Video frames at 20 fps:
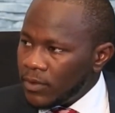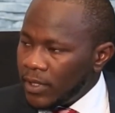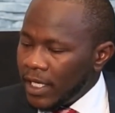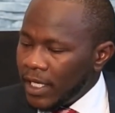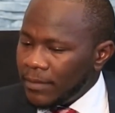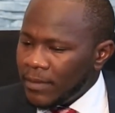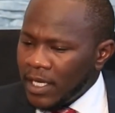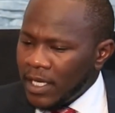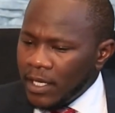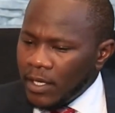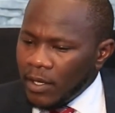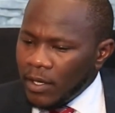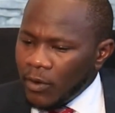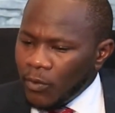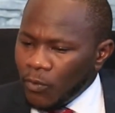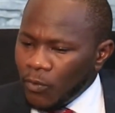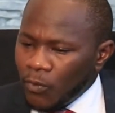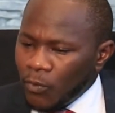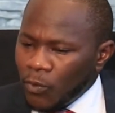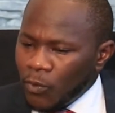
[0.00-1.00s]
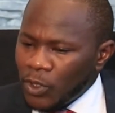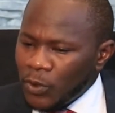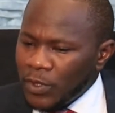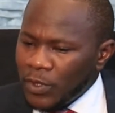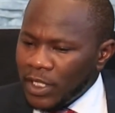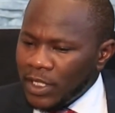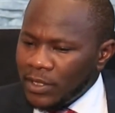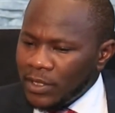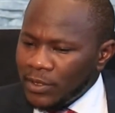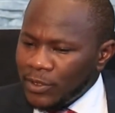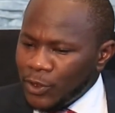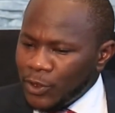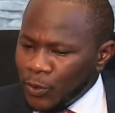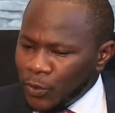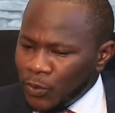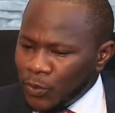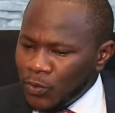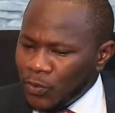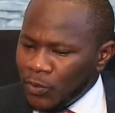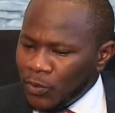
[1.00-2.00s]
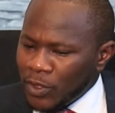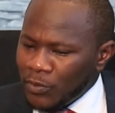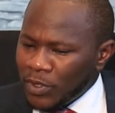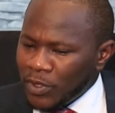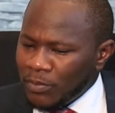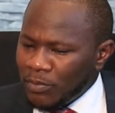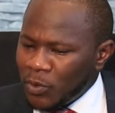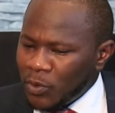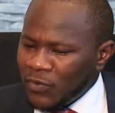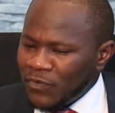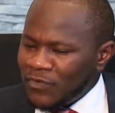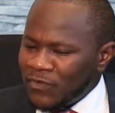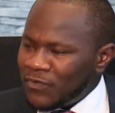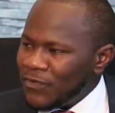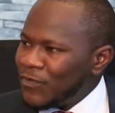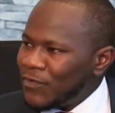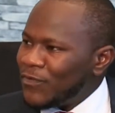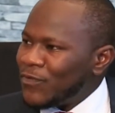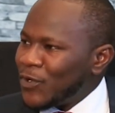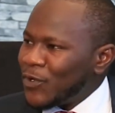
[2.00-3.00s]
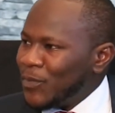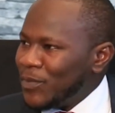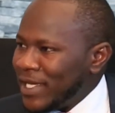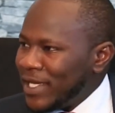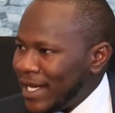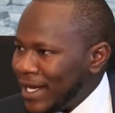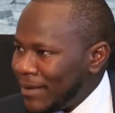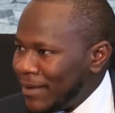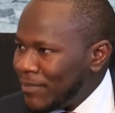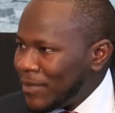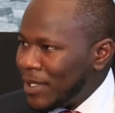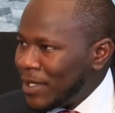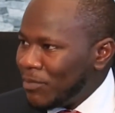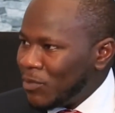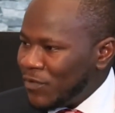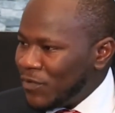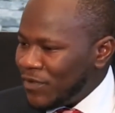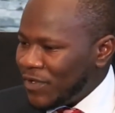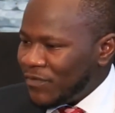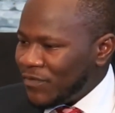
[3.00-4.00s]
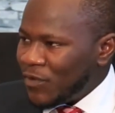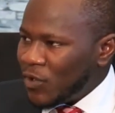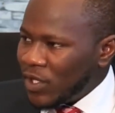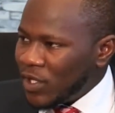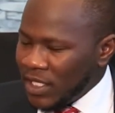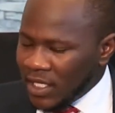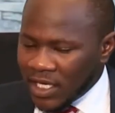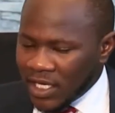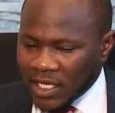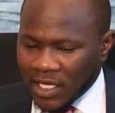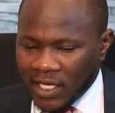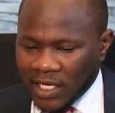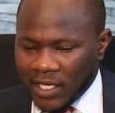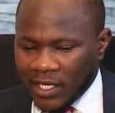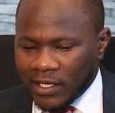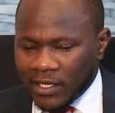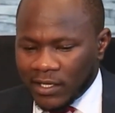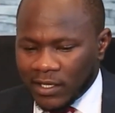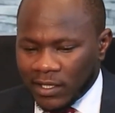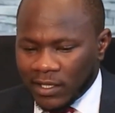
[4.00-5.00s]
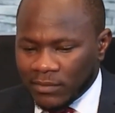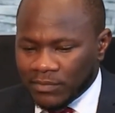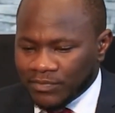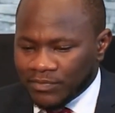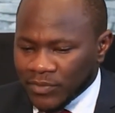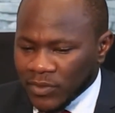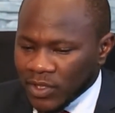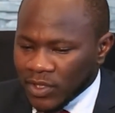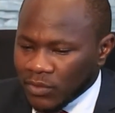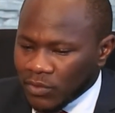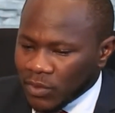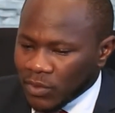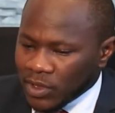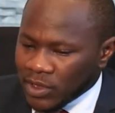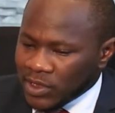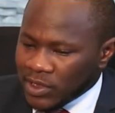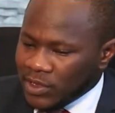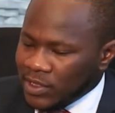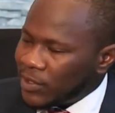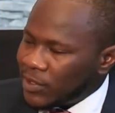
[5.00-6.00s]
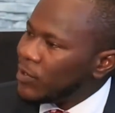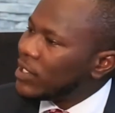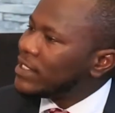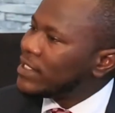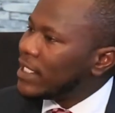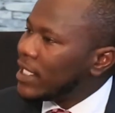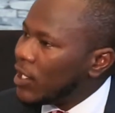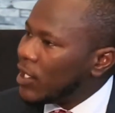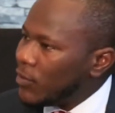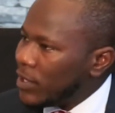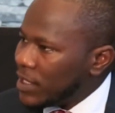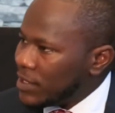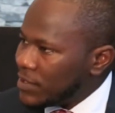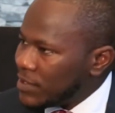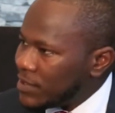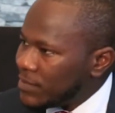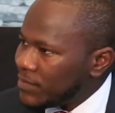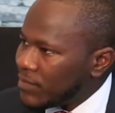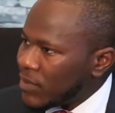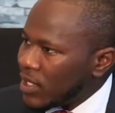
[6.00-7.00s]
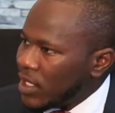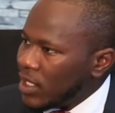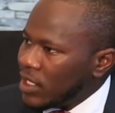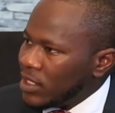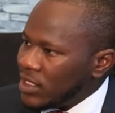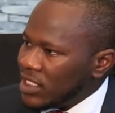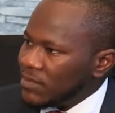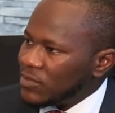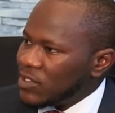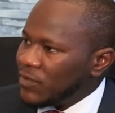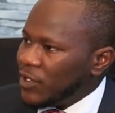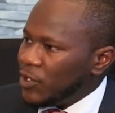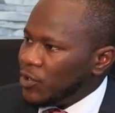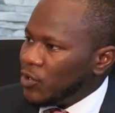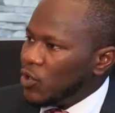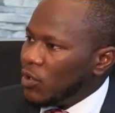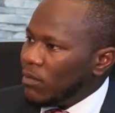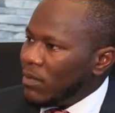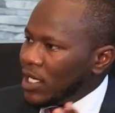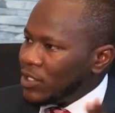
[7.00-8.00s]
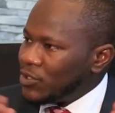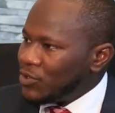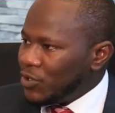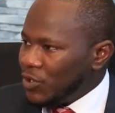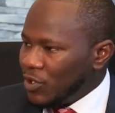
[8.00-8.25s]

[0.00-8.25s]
Right. What do we do when we move from here, moving forward? Like quick takeaways in terms of when you go back to